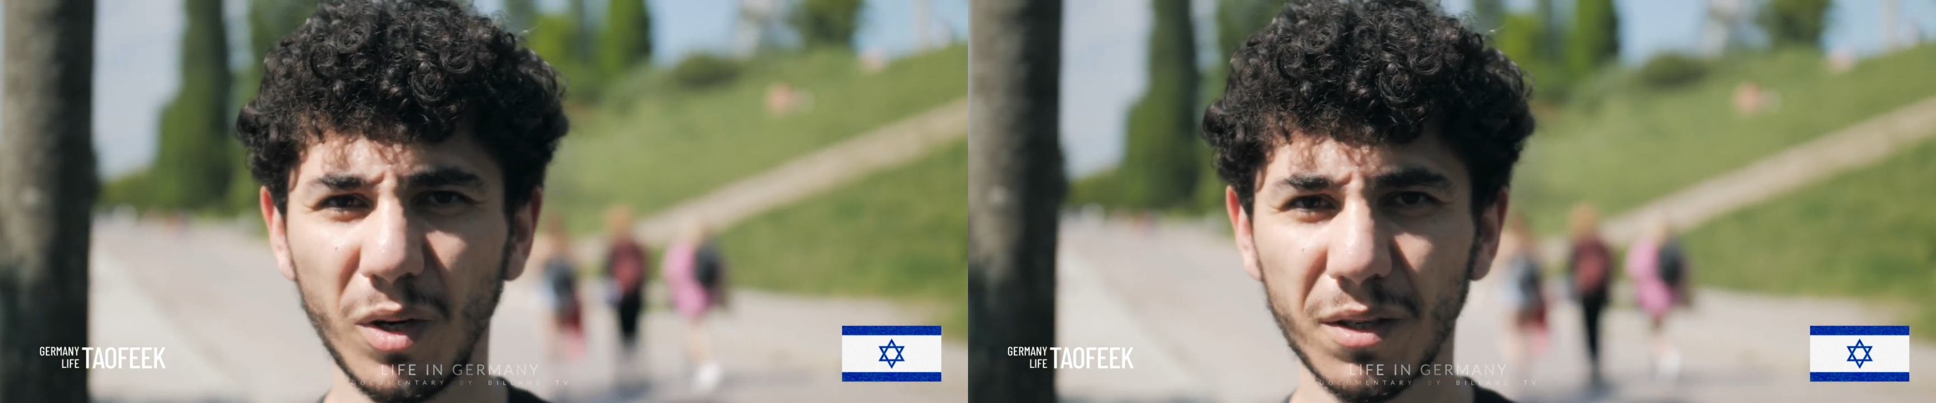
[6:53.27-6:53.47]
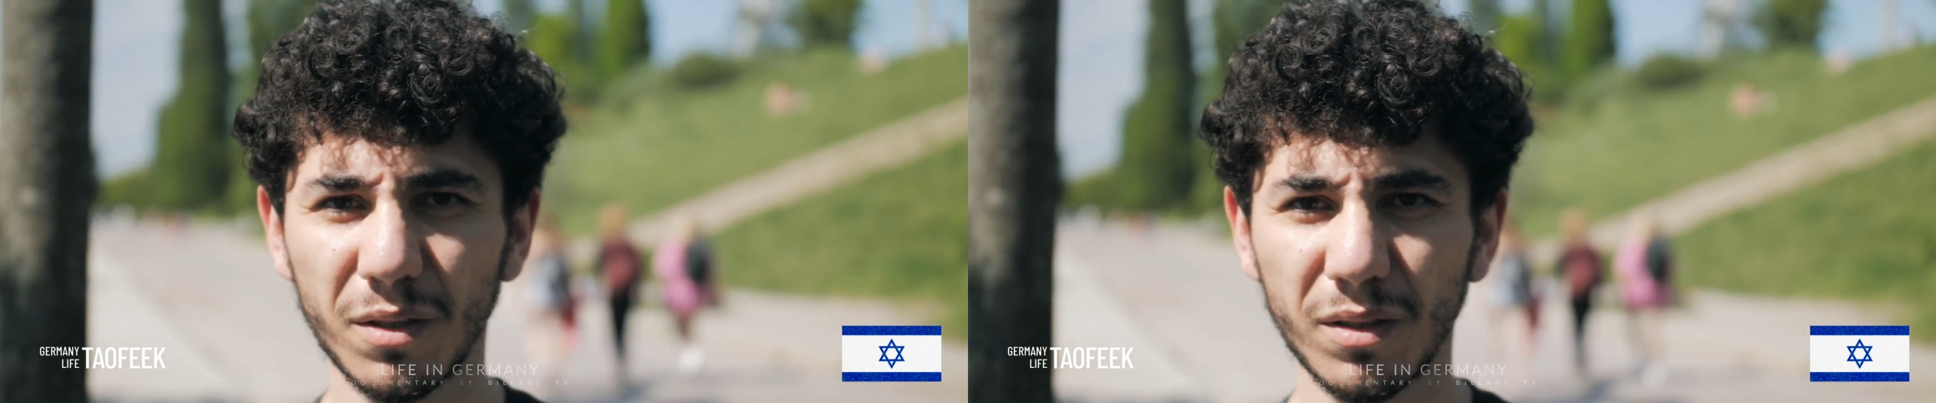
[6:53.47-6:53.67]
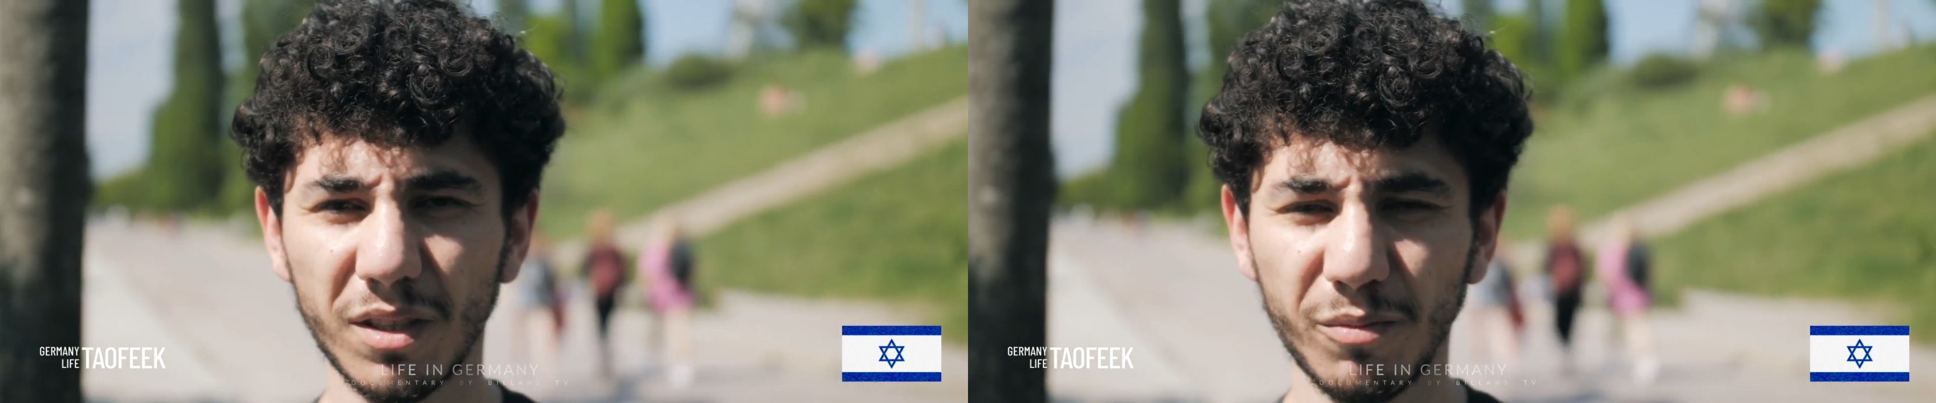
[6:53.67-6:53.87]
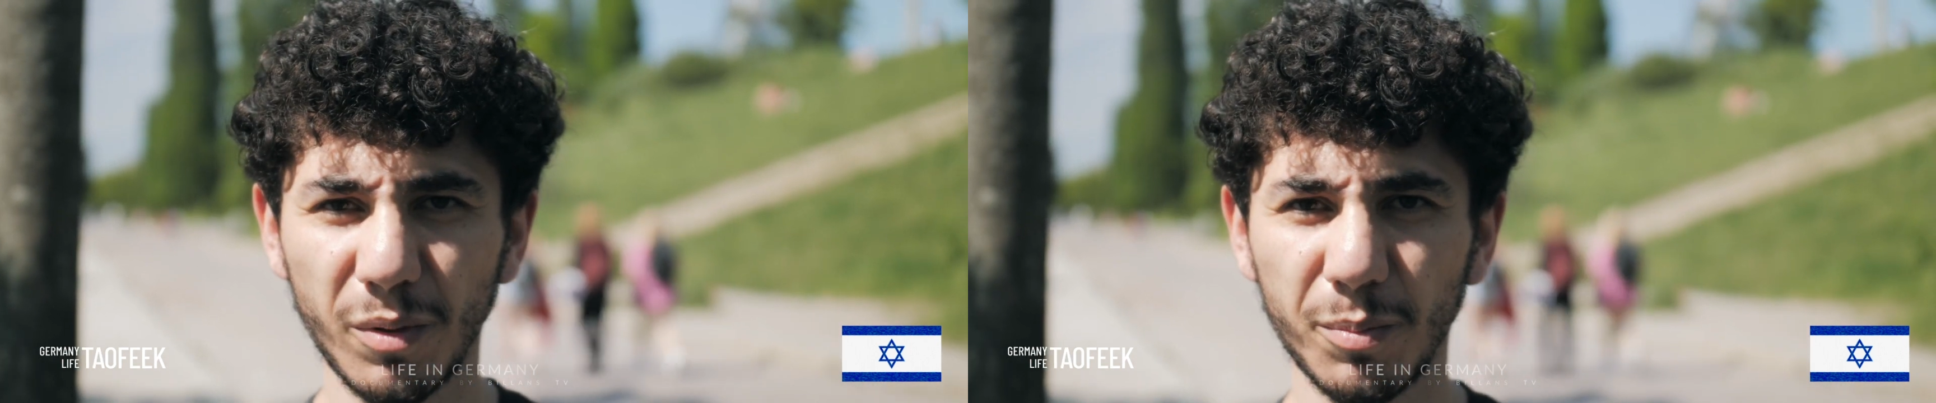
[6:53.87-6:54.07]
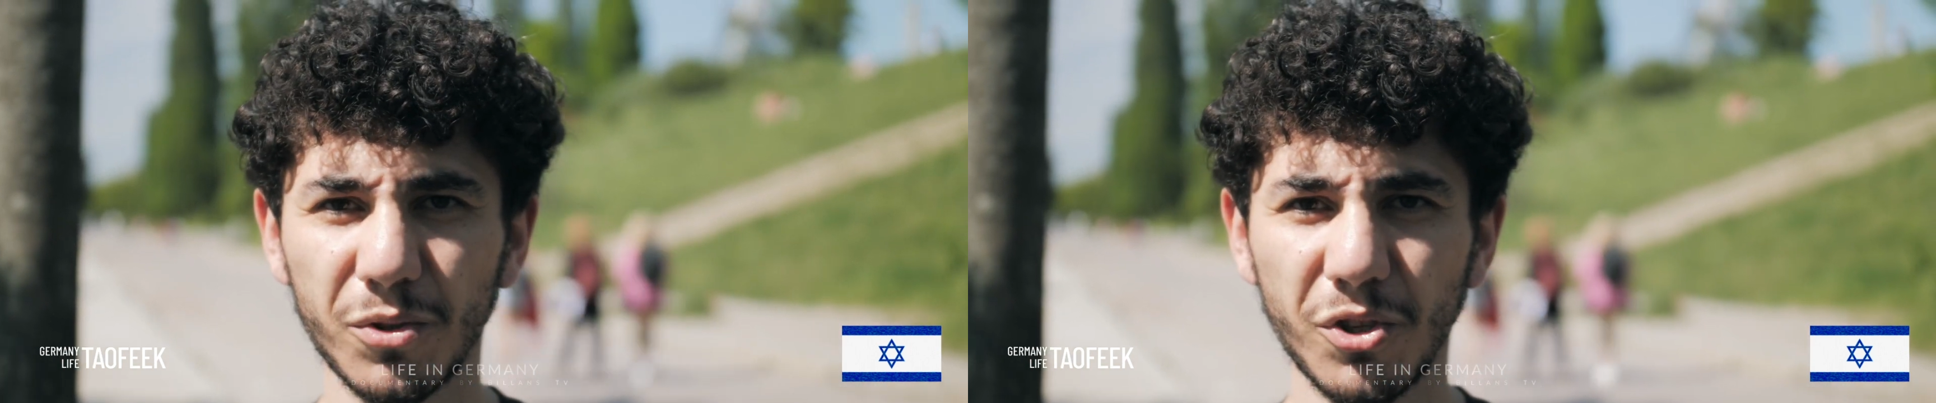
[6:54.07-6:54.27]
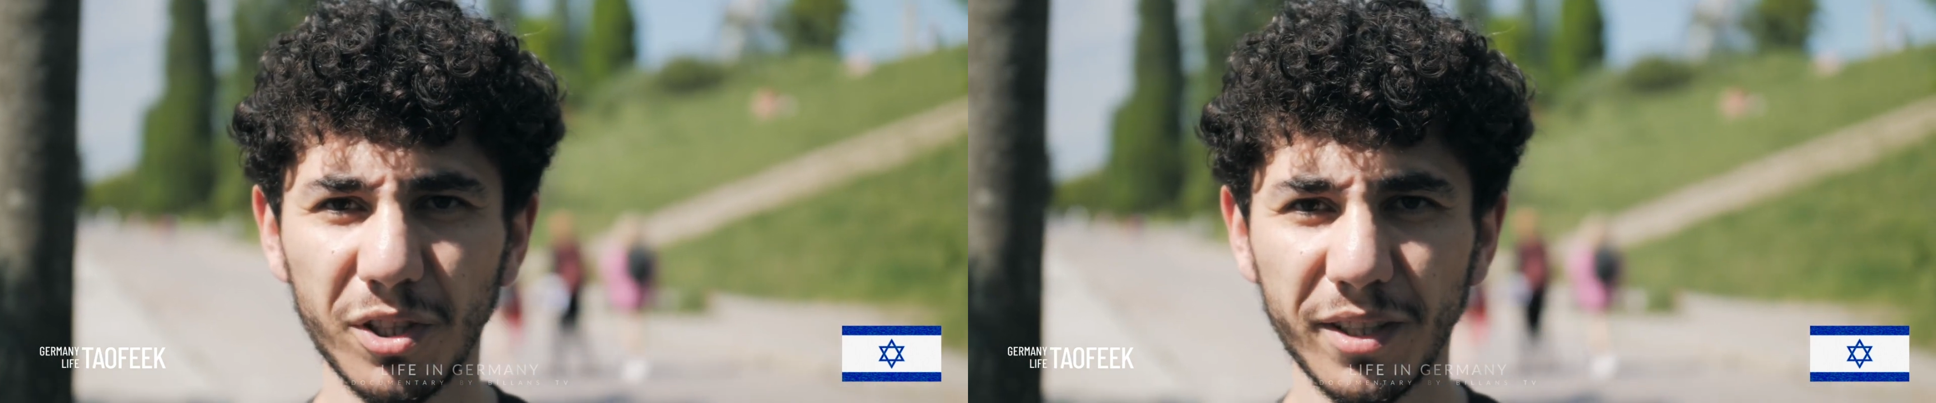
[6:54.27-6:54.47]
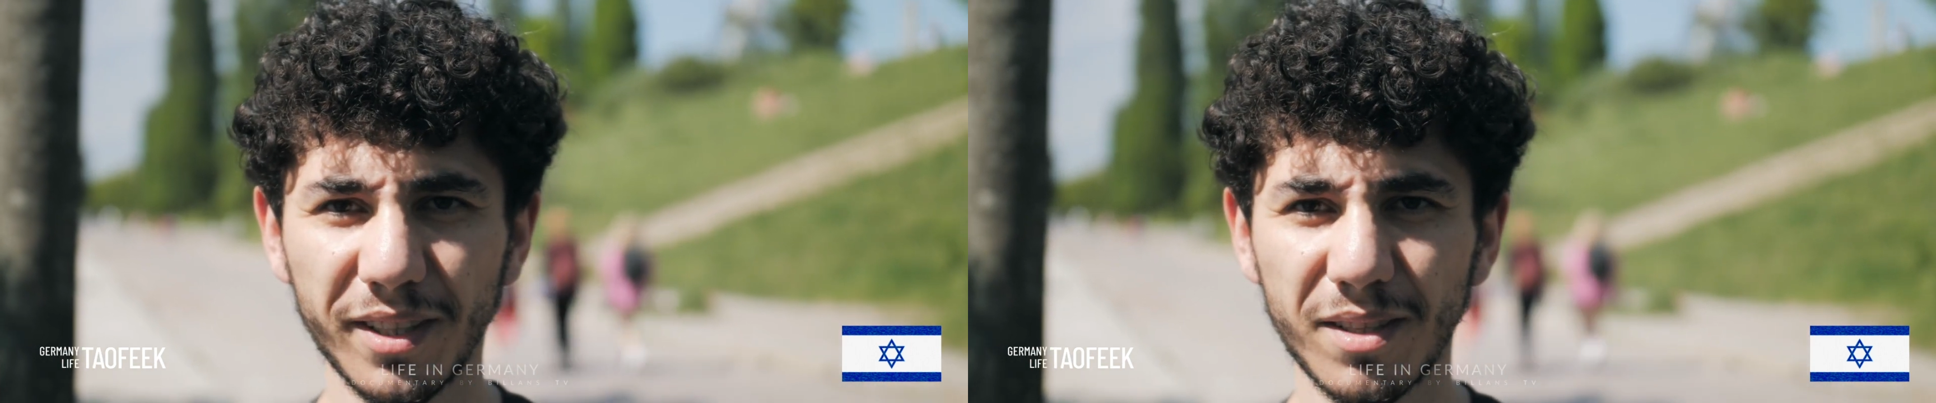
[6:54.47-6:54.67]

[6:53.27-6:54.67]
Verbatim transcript: water, a lot of people chilling,